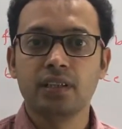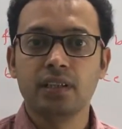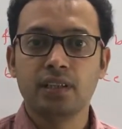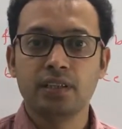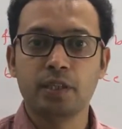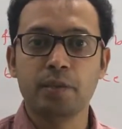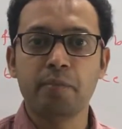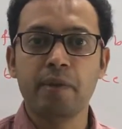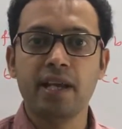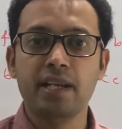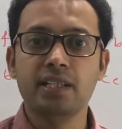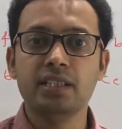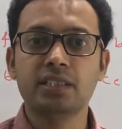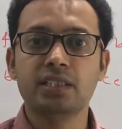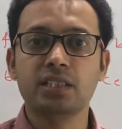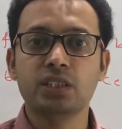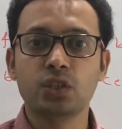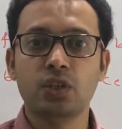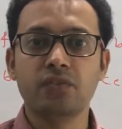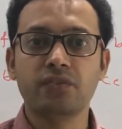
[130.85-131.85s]
The
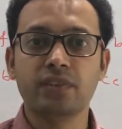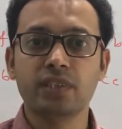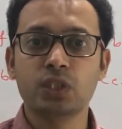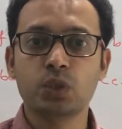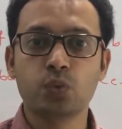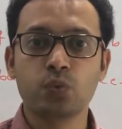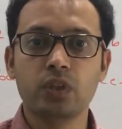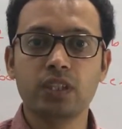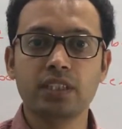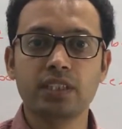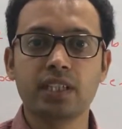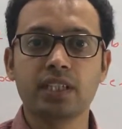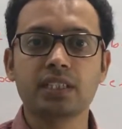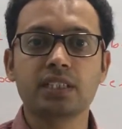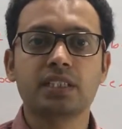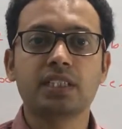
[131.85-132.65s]
balances of this one that is